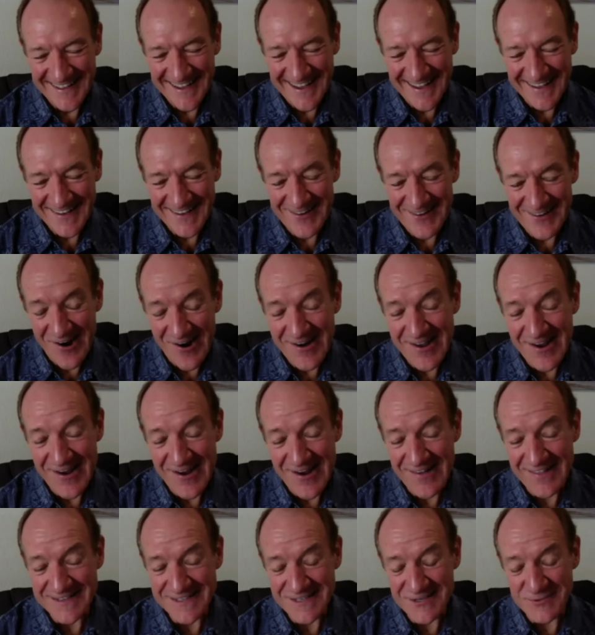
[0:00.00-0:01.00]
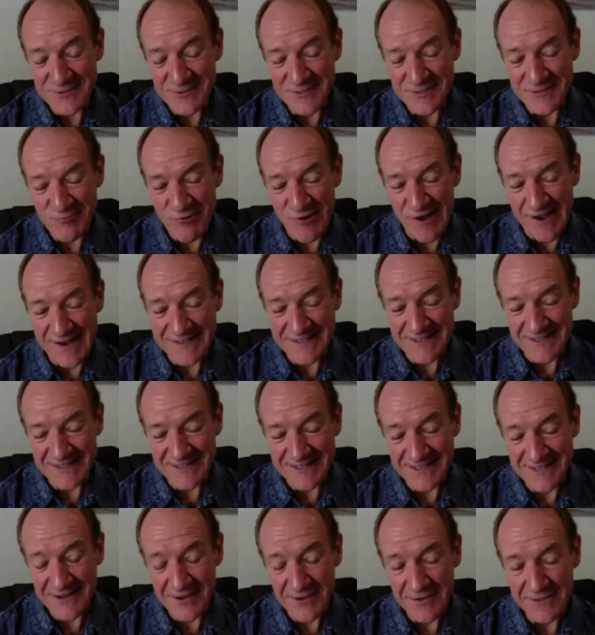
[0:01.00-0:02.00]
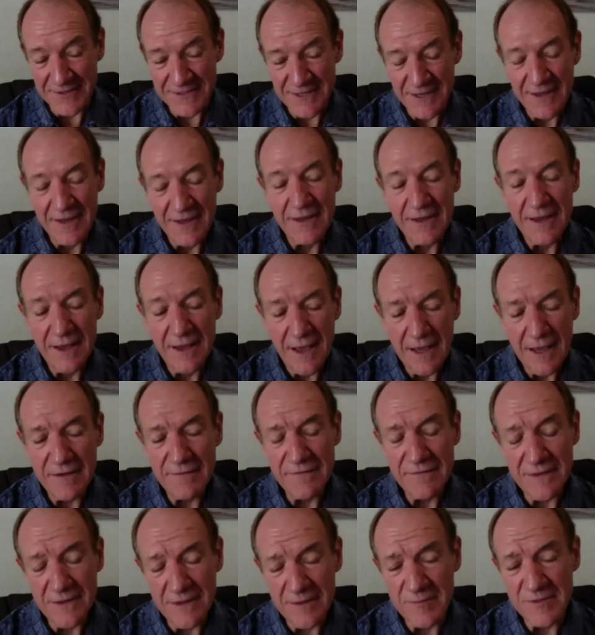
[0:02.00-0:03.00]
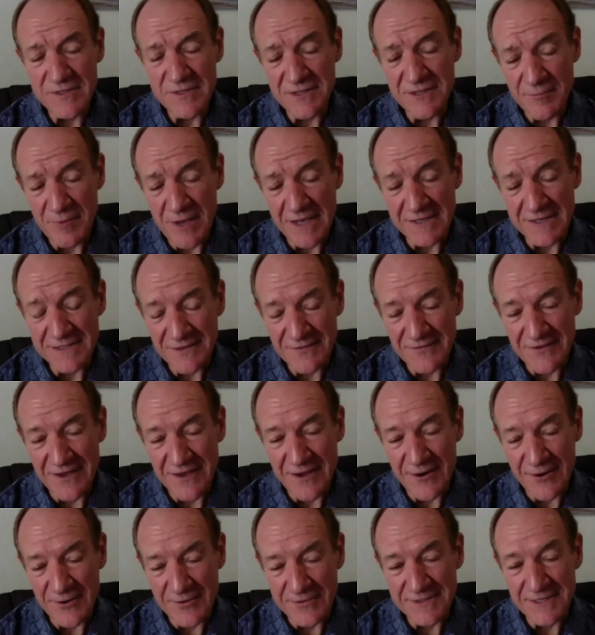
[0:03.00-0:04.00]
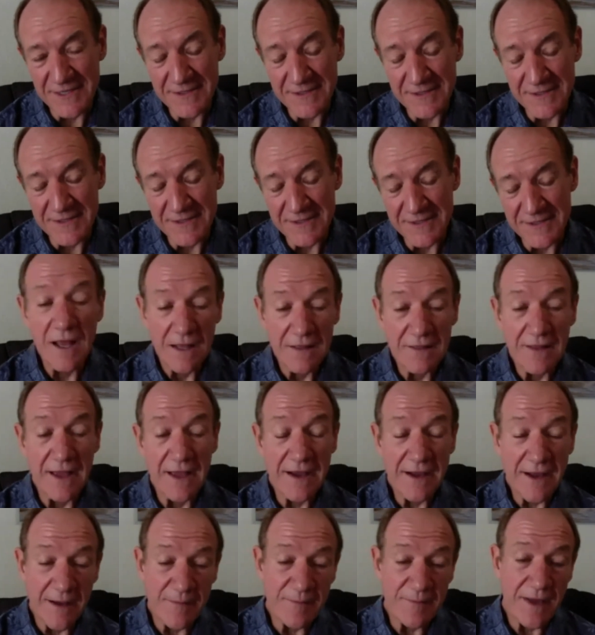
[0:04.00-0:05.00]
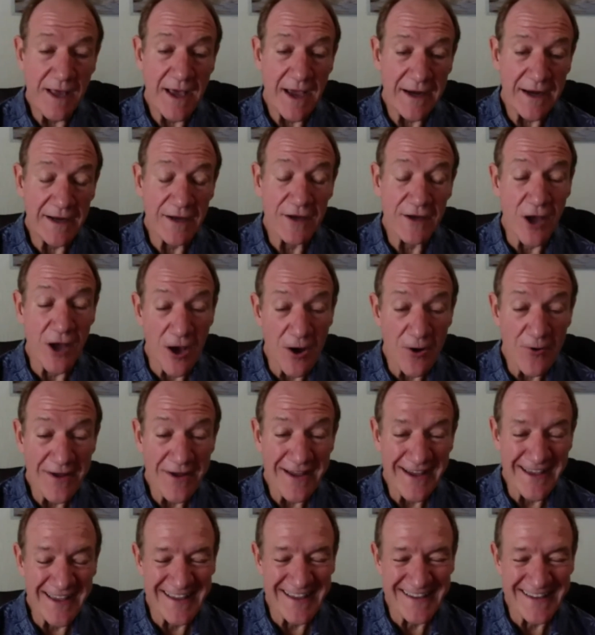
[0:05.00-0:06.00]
A cardiologist is priceless. He goes, how you feeling, Mr. Basdavanos? I said, like I'm kind of going.